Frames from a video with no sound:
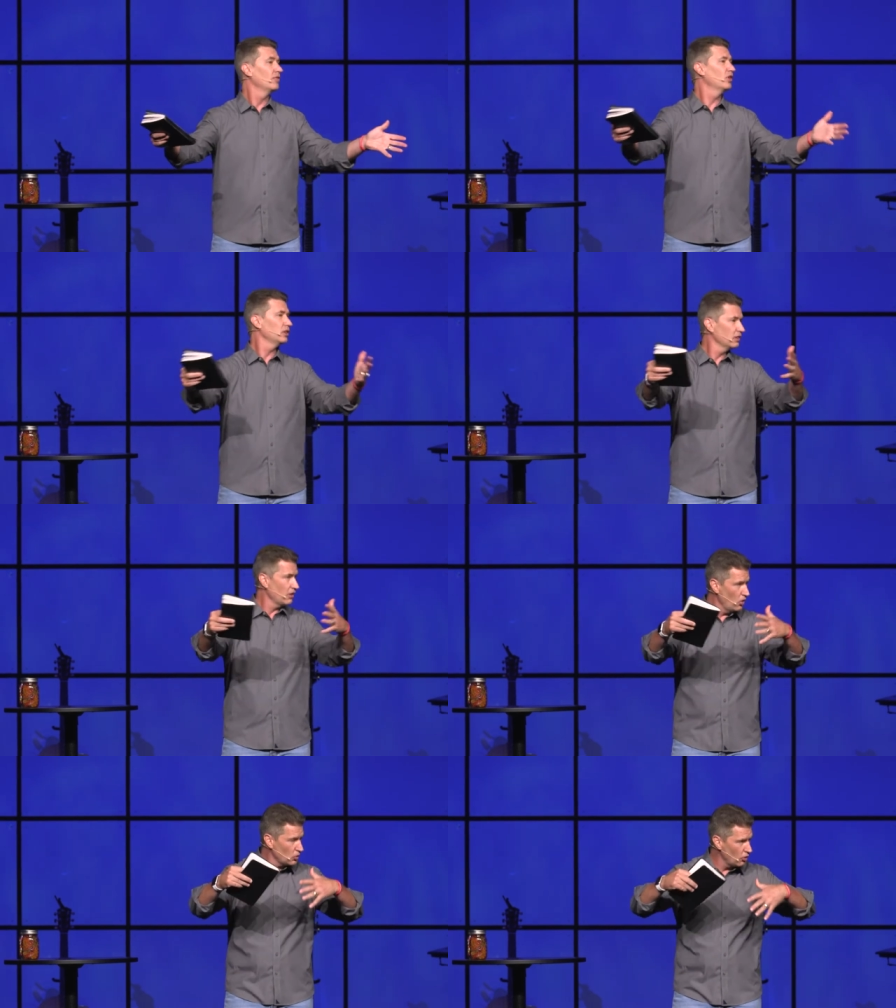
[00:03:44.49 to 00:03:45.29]
the
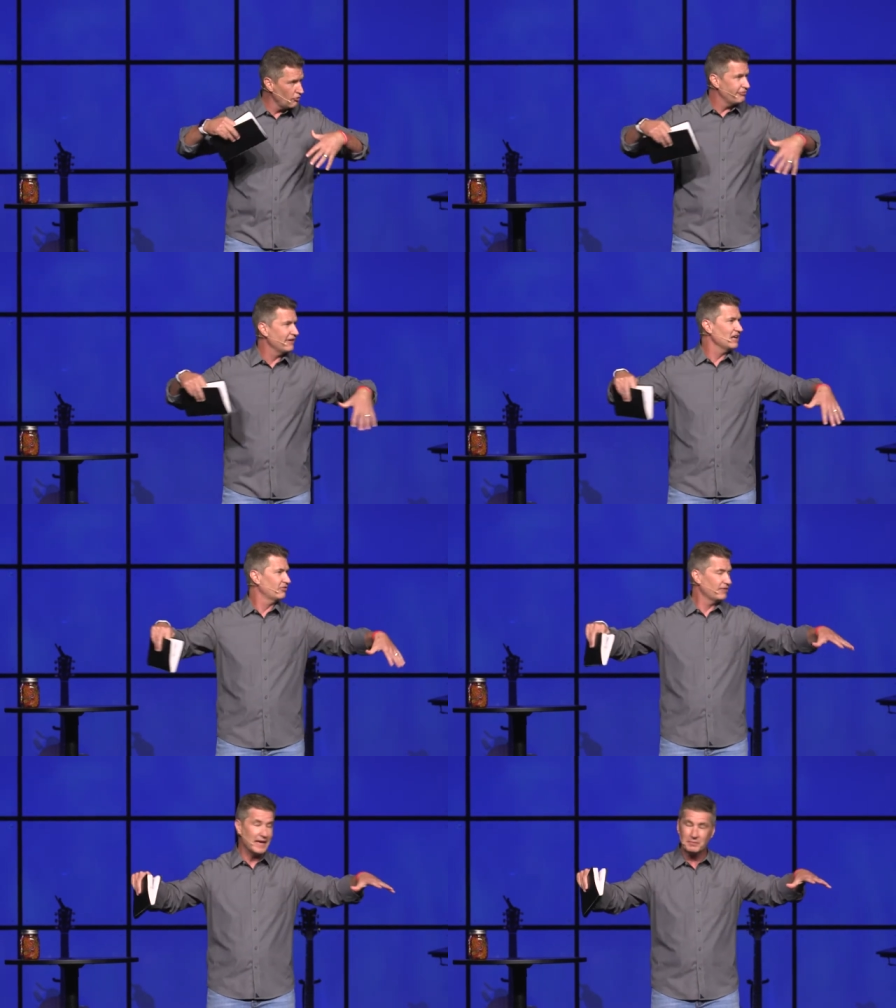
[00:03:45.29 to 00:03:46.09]
local faith
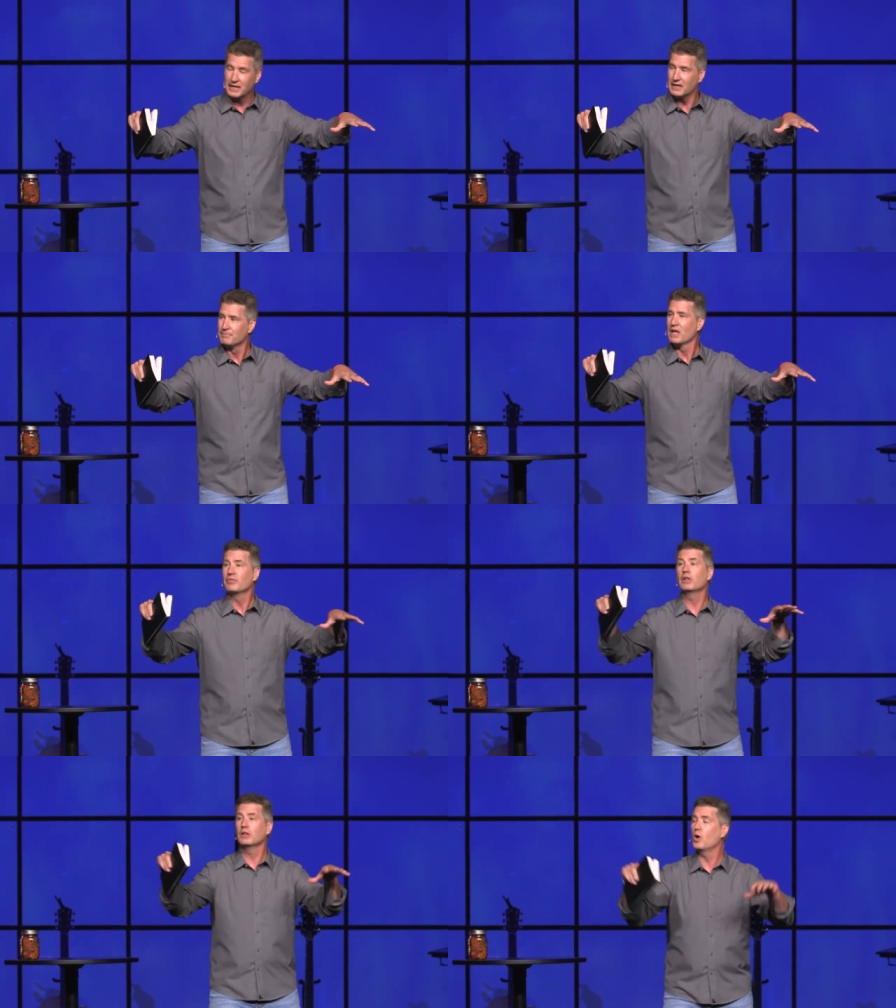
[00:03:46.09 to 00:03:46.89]
family,
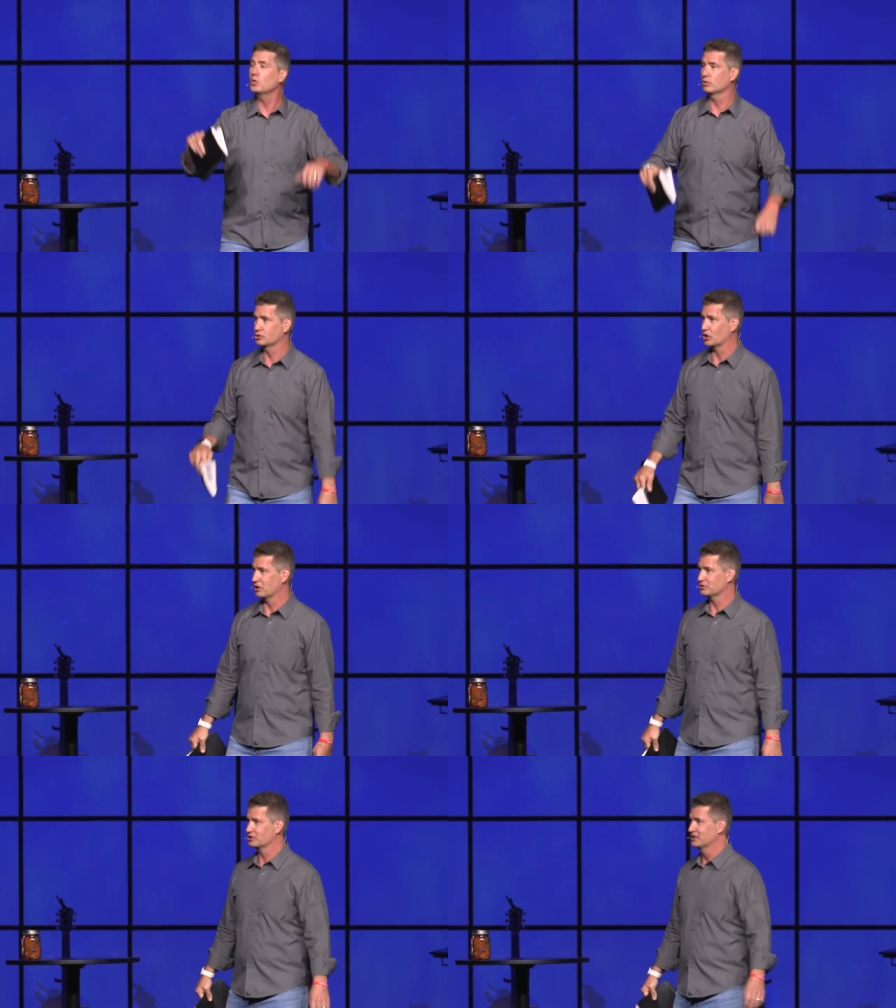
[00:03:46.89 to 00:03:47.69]
the local
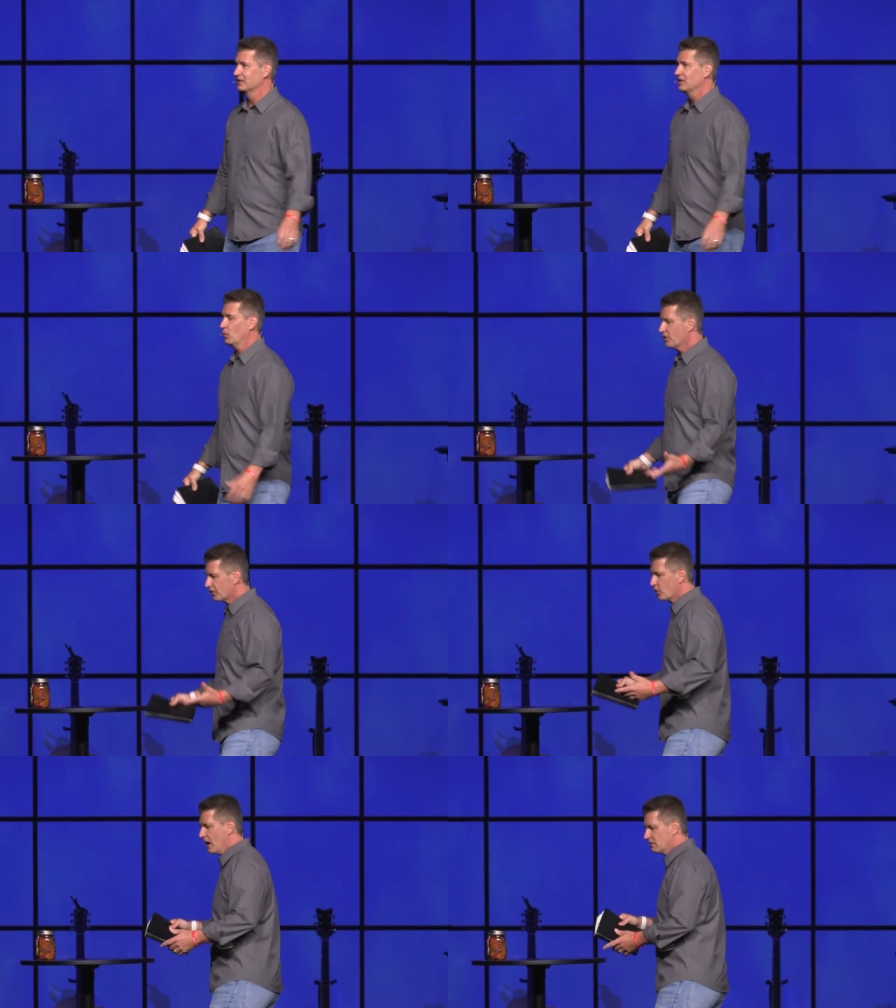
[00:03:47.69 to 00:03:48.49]
church. One of the
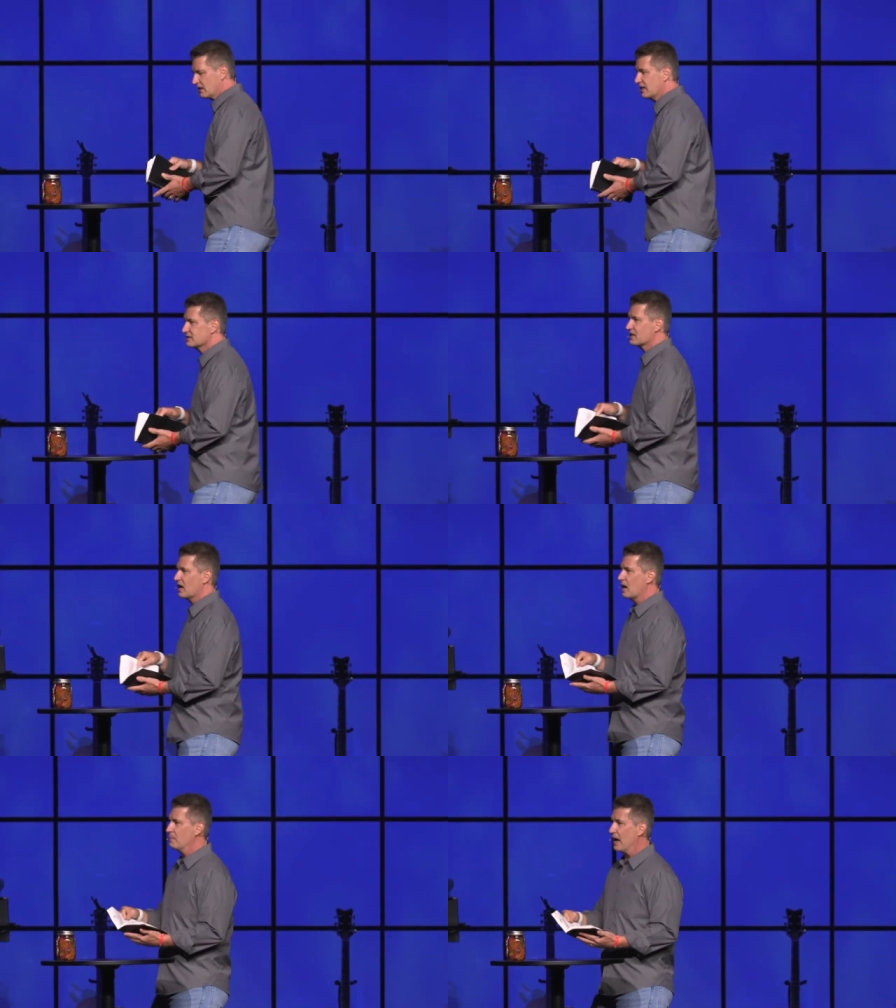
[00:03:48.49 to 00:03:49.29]
great things
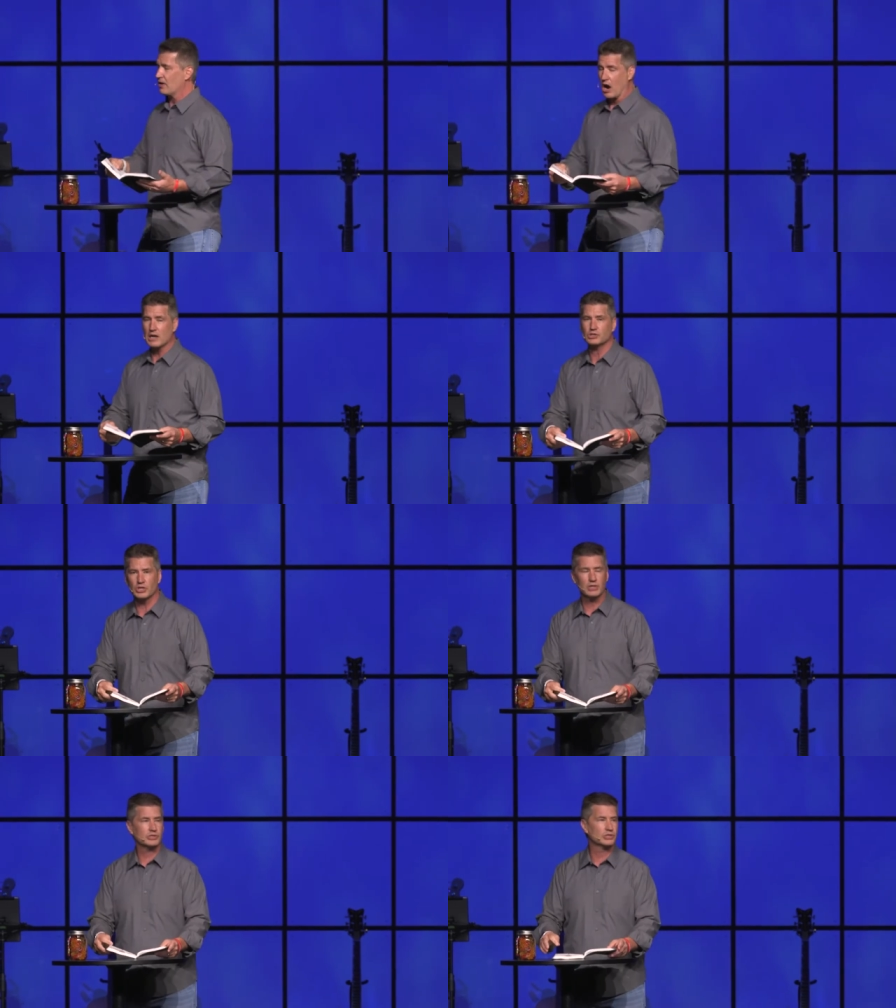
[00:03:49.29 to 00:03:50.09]
about our
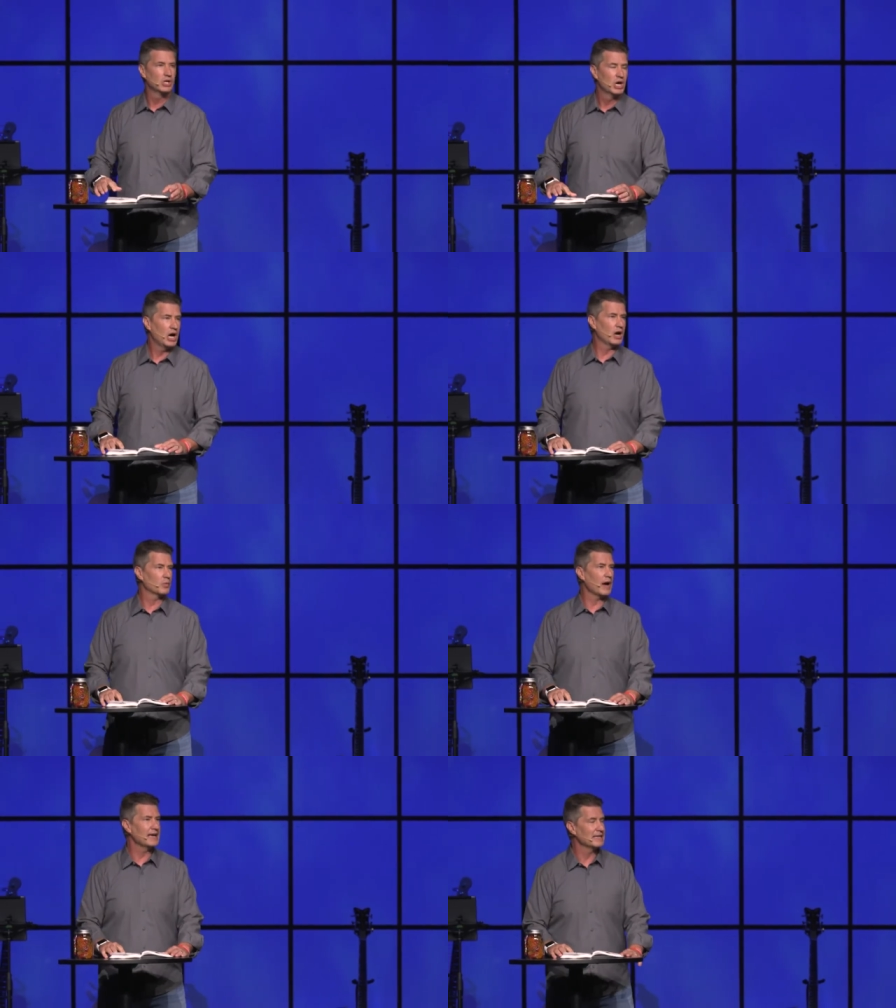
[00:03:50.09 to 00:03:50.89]
church uh,
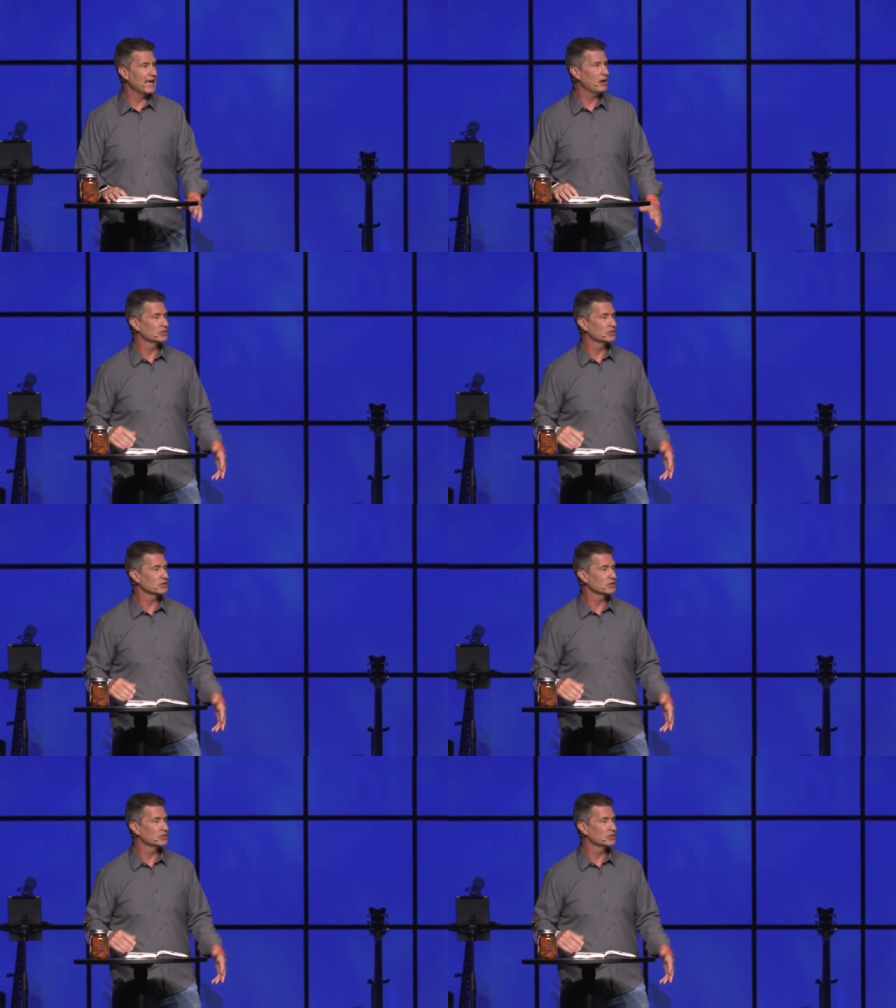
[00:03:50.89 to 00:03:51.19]
right now is